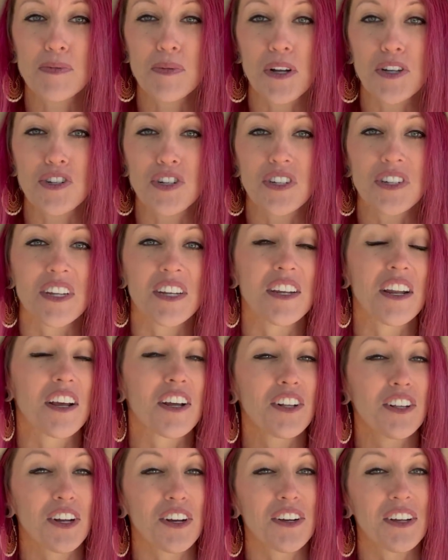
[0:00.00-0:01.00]
Washington,
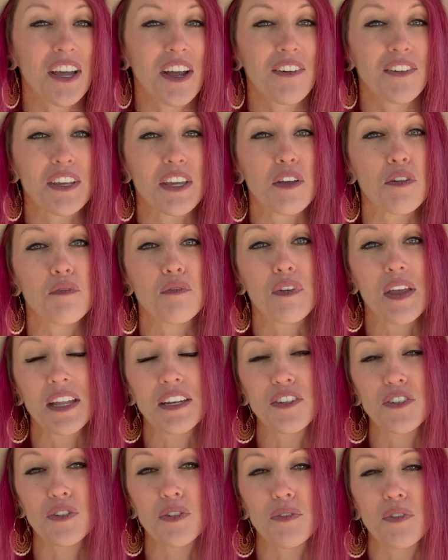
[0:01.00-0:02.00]
Clark County,
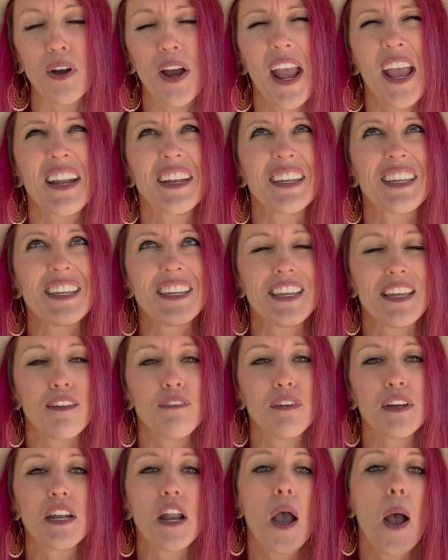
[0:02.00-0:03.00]
Vancouver, and
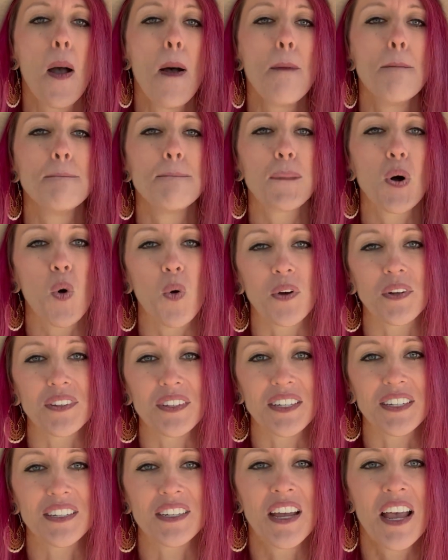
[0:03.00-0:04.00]
even
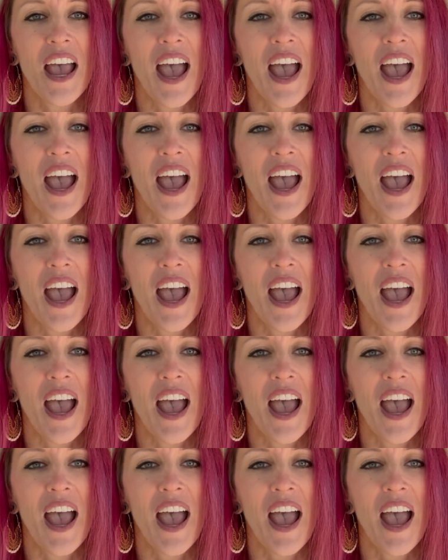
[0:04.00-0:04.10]
Portland.